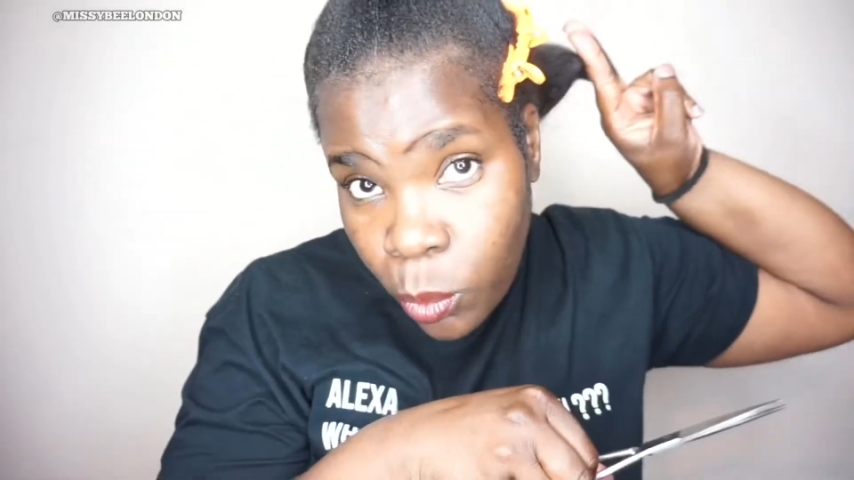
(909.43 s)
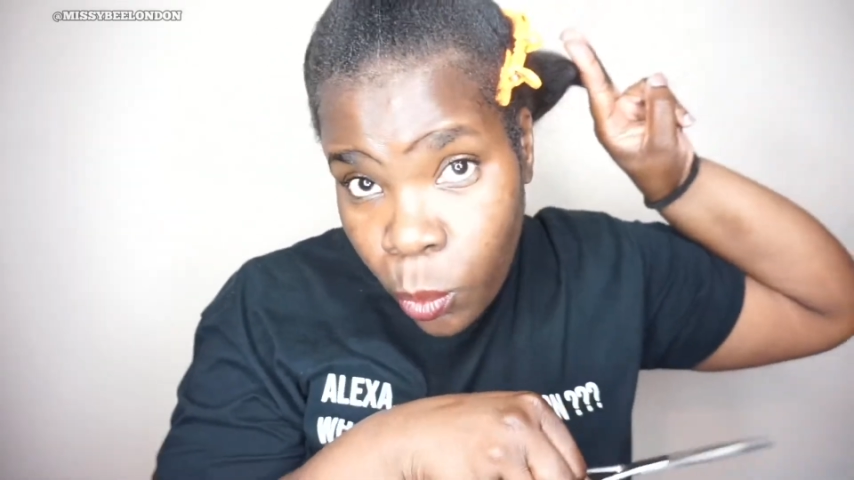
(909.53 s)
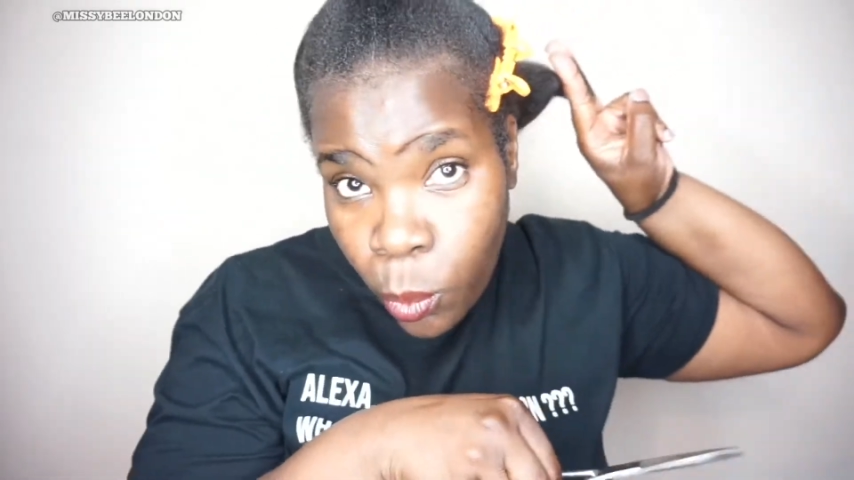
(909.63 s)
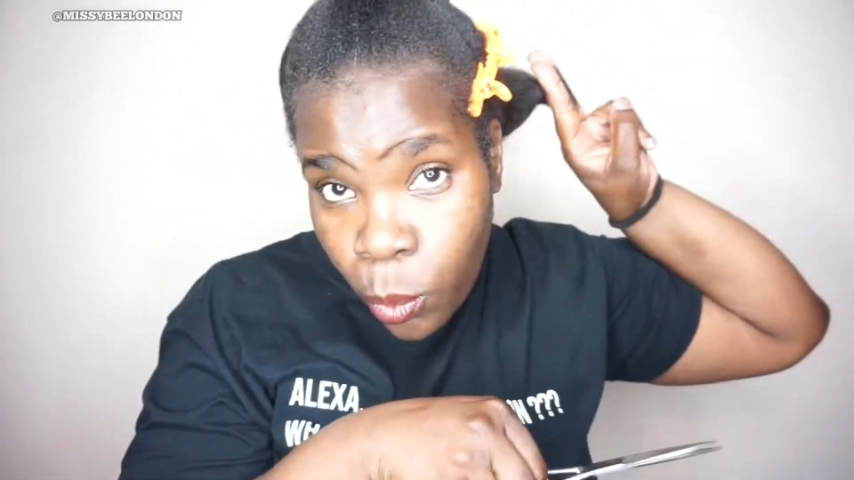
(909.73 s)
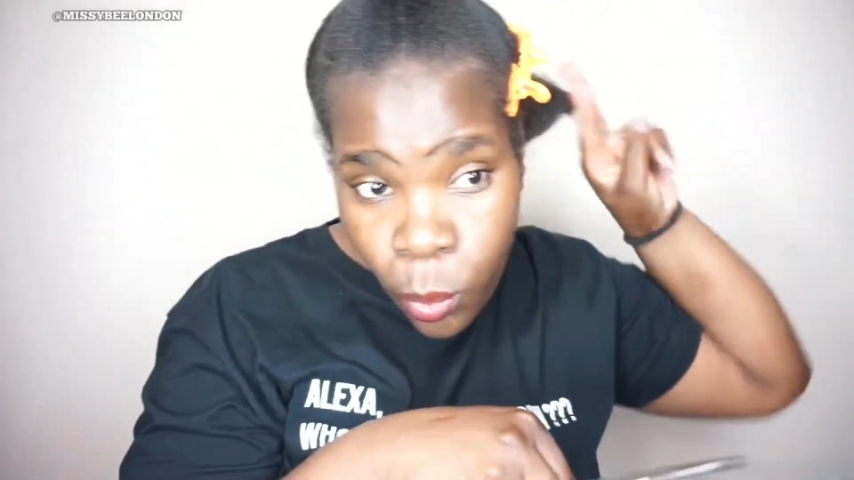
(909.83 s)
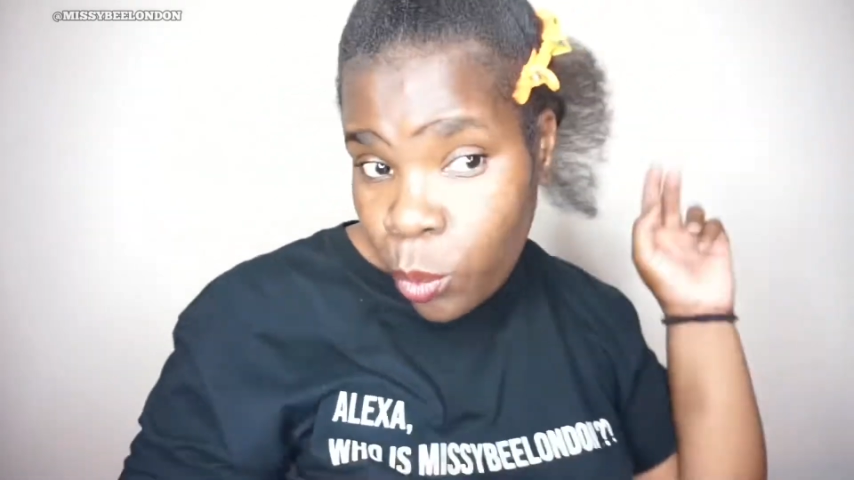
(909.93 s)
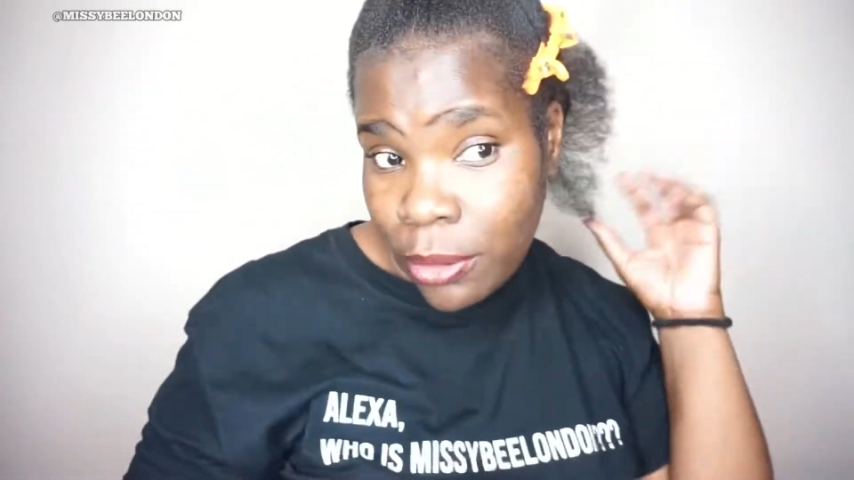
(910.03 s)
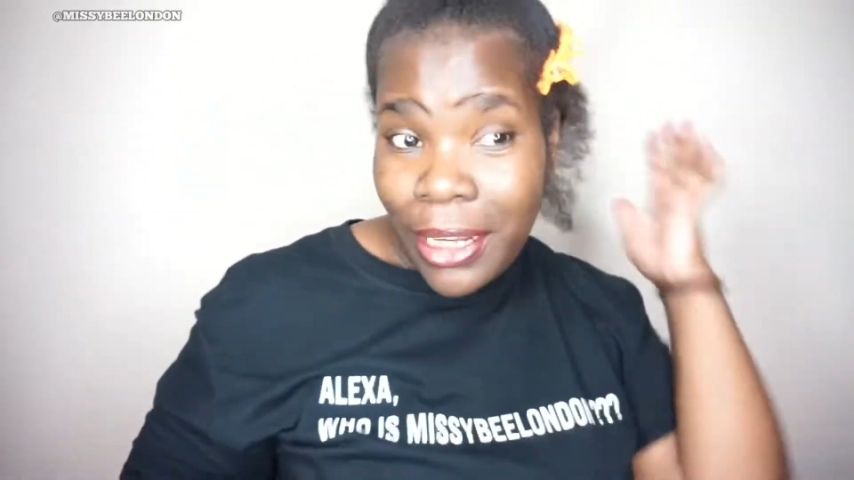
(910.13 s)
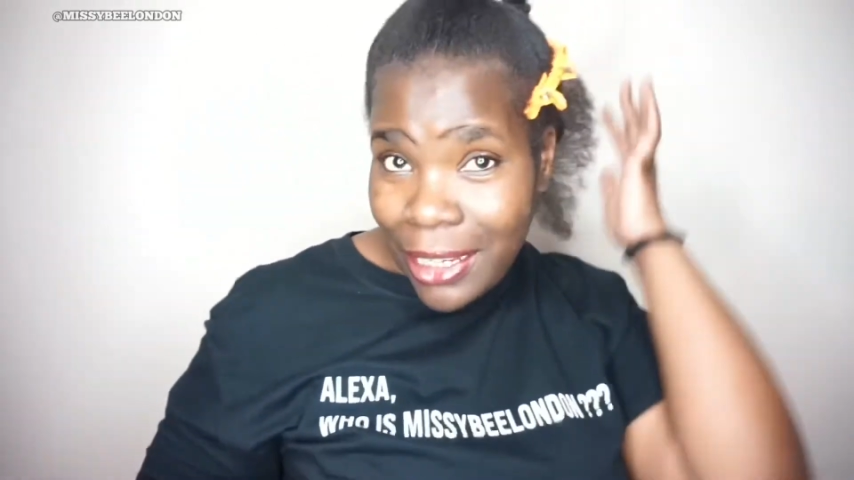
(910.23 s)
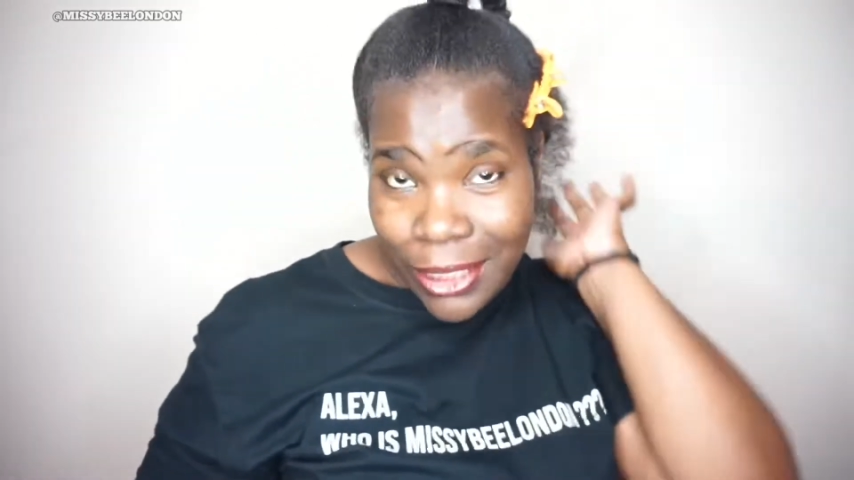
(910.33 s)
Trim,
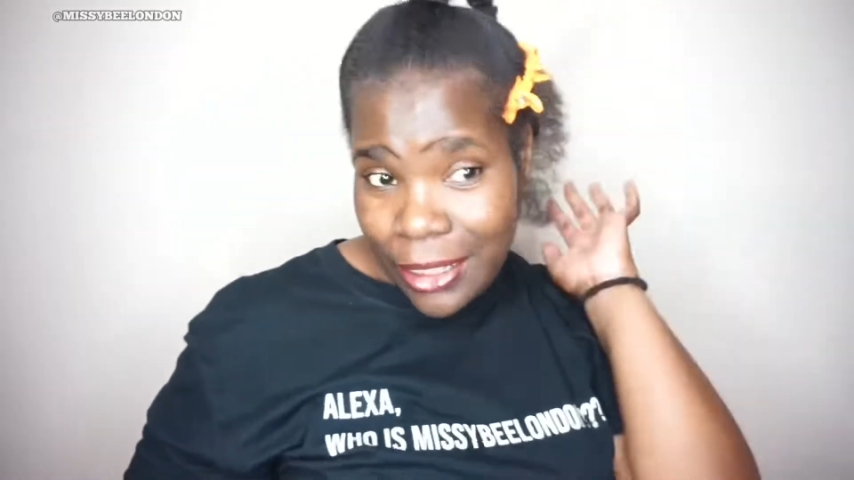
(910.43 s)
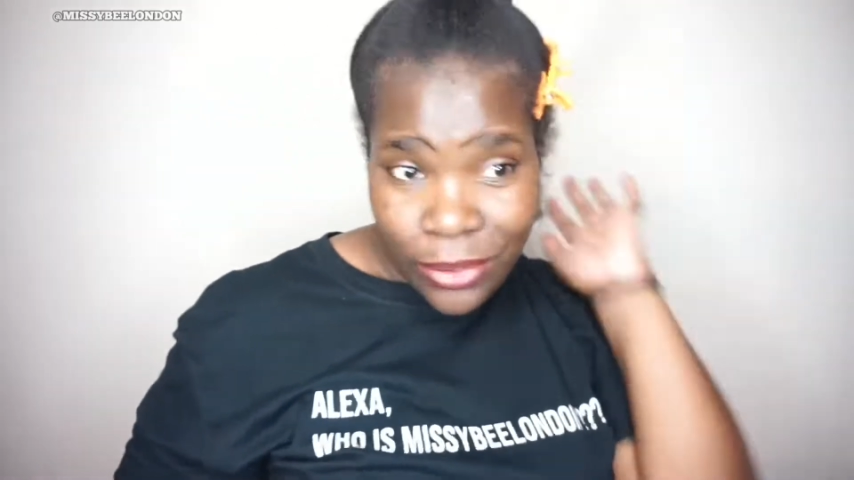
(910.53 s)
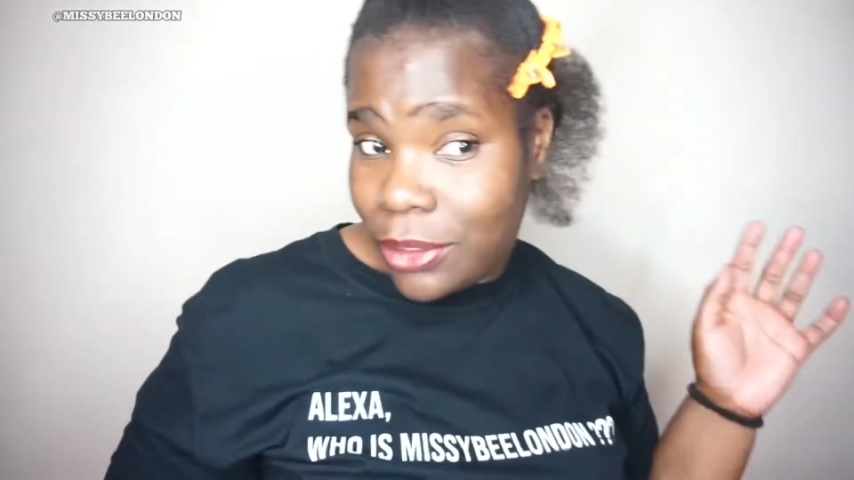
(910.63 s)
trim,